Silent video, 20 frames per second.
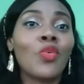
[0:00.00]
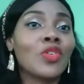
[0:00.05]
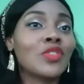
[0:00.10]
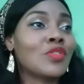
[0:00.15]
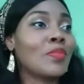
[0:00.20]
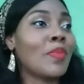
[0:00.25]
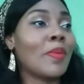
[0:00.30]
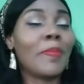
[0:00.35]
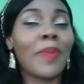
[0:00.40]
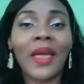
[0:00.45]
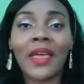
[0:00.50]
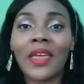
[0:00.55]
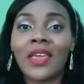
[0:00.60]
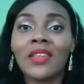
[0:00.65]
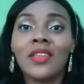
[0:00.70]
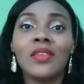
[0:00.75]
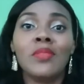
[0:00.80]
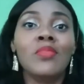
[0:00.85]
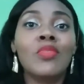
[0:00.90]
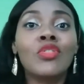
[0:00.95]
want to be
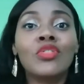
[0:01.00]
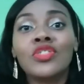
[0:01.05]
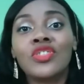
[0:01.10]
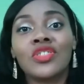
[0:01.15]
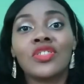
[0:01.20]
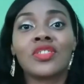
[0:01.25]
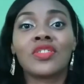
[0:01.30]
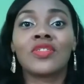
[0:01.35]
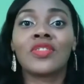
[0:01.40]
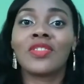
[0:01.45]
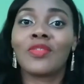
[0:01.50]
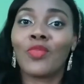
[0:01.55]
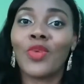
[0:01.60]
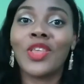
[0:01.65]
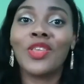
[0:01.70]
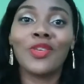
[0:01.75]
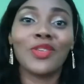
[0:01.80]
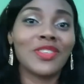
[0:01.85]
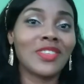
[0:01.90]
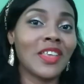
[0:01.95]
packing emojis
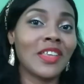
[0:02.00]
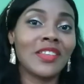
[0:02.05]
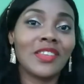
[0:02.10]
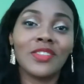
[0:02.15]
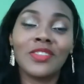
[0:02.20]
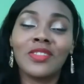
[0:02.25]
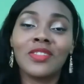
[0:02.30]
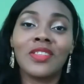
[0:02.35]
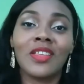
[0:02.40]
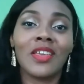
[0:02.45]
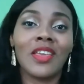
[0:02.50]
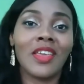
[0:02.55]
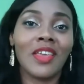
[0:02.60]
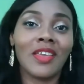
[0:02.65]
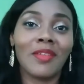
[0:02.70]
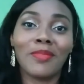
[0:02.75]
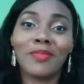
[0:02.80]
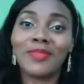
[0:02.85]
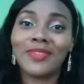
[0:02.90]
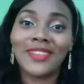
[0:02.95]
when you're sending
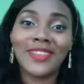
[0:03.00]
a